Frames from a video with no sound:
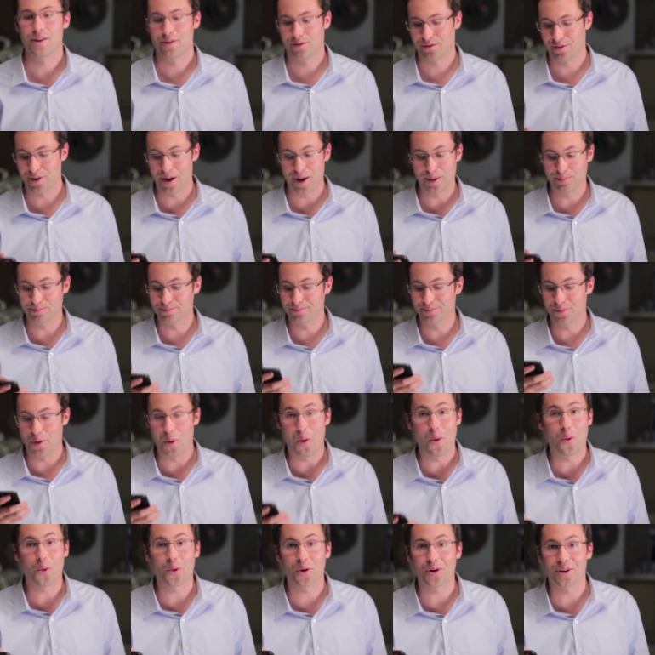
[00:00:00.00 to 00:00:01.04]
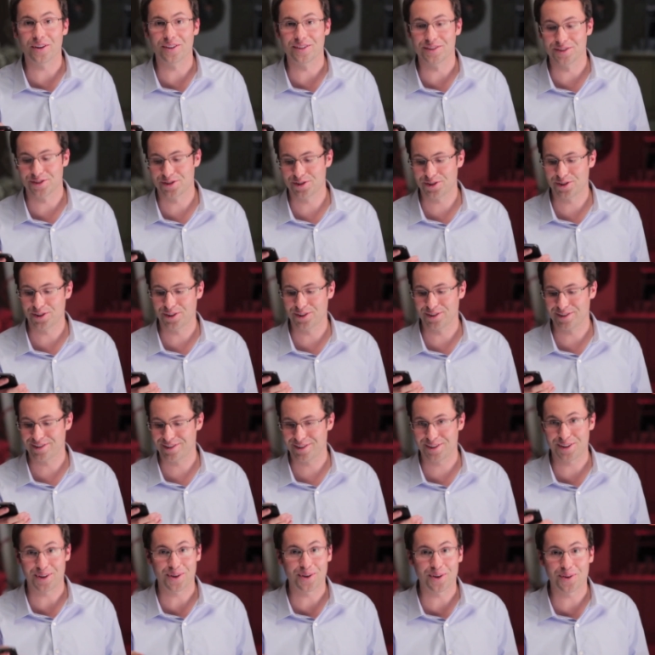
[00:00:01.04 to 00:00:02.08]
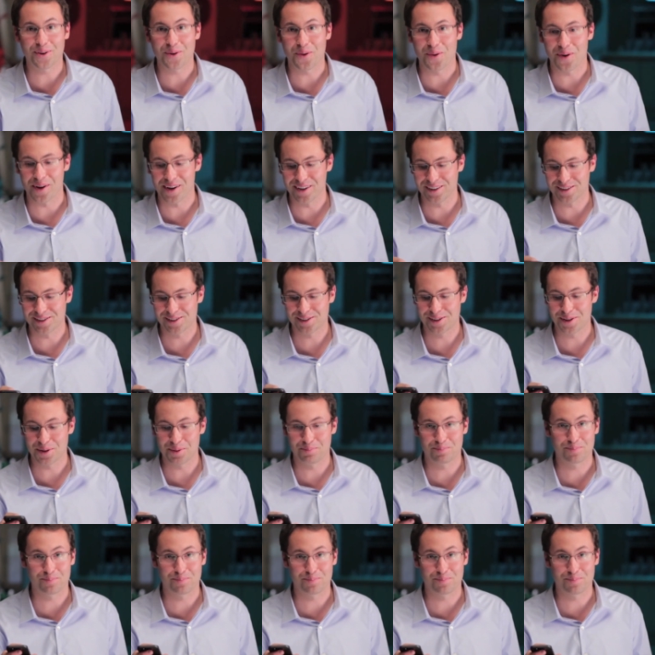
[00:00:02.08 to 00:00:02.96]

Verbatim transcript: from orange to turquoise to